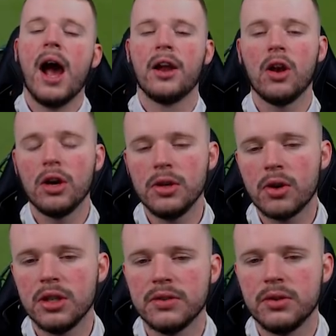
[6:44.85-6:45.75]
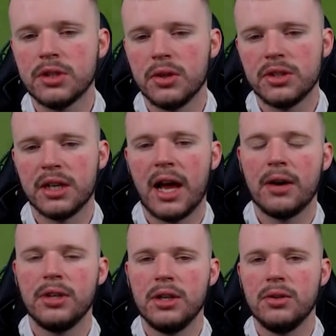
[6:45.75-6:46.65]
And a lot of you guys have also said,
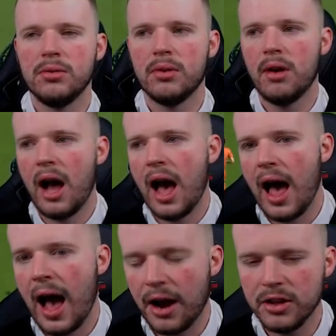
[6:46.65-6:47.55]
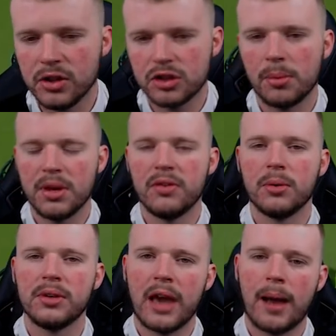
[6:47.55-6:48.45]
how do you stop
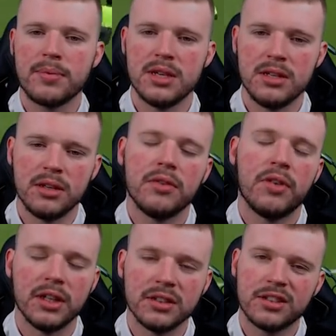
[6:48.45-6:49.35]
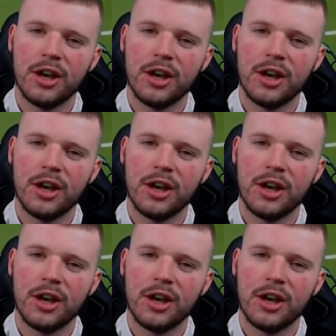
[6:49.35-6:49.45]
giving up gaps in your defense?